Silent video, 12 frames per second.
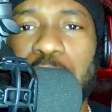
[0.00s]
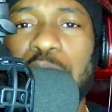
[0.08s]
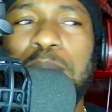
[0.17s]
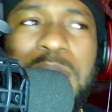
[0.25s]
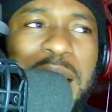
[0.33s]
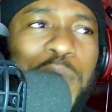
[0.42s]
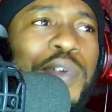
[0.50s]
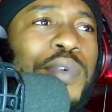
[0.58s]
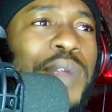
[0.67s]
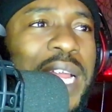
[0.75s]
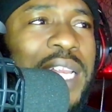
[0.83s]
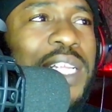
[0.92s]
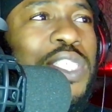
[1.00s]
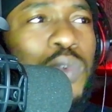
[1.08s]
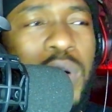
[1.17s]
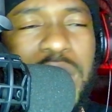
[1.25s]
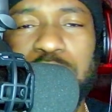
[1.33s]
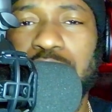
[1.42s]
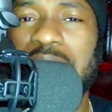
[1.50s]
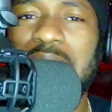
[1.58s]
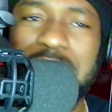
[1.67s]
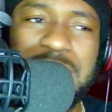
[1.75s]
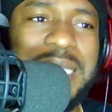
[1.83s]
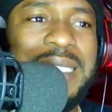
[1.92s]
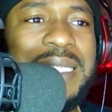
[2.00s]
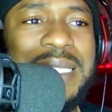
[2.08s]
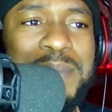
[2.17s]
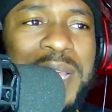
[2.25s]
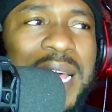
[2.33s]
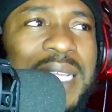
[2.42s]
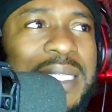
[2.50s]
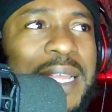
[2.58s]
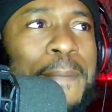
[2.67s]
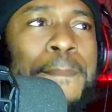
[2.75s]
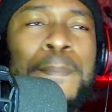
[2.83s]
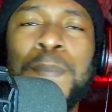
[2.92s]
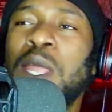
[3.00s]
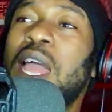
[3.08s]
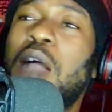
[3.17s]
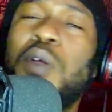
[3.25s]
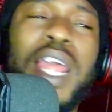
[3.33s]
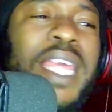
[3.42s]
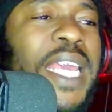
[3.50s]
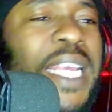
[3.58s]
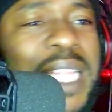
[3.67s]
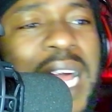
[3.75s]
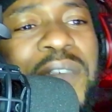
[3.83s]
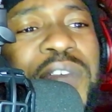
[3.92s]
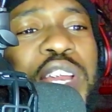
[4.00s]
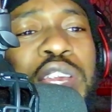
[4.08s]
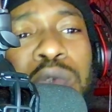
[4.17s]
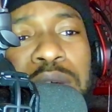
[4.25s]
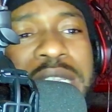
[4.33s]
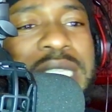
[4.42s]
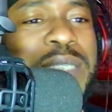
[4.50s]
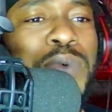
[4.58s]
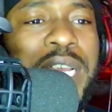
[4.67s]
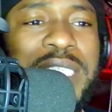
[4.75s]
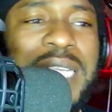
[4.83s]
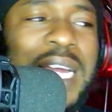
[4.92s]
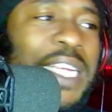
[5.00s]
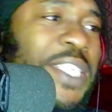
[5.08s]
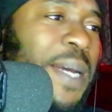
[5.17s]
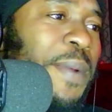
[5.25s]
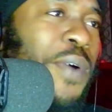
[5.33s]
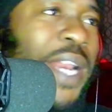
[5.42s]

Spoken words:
with the regular Squash reactions. You see me, I say? I'm gonna kick it off with the newest one song in chapter one,